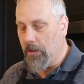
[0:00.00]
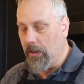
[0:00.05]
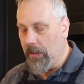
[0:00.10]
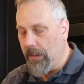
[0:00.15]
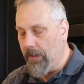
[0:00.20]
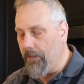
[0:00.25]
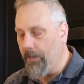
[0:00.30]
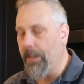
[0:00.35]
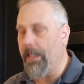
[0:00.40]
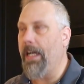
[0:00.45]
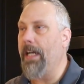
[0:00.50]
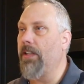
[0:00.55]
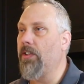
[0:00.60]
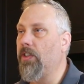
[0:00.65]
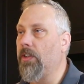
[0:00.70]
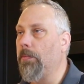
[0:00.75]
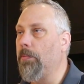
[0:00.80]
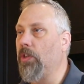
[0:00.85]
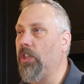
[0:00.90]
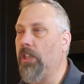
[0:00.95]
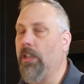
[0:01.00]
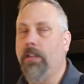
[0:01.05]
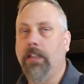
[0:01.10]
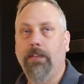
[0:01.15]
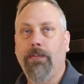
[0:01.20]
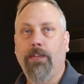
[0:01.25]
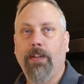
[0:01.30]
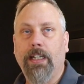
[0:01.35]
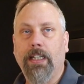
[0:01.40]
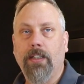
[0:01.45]
could even add some
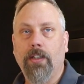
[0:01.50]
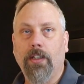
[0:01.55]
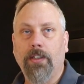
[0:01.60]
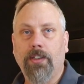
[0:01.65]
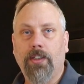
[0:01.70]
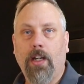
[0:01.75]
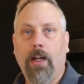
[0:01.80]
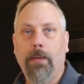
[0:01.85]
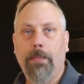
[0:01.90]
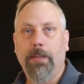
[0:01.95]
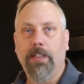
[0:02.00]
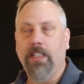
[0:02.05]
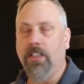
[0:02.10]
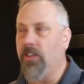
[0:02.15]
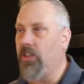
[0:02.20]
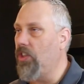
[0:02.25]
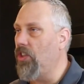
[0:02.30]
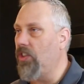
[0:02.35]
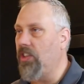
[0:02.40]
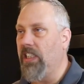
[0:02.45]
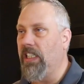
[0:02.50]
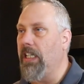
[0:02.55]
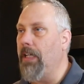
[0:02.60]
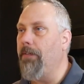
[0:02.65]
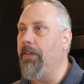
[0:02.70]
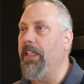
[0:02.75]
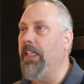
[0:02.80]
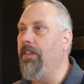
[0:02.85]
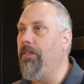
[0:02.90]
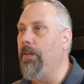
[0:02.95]
chili flake on top of this just to
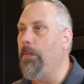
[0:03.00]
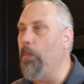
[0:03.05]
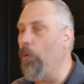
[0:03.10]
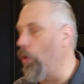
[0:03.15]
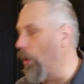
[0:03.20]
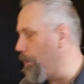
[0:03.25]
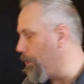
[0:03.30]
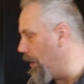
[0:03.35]
give it even more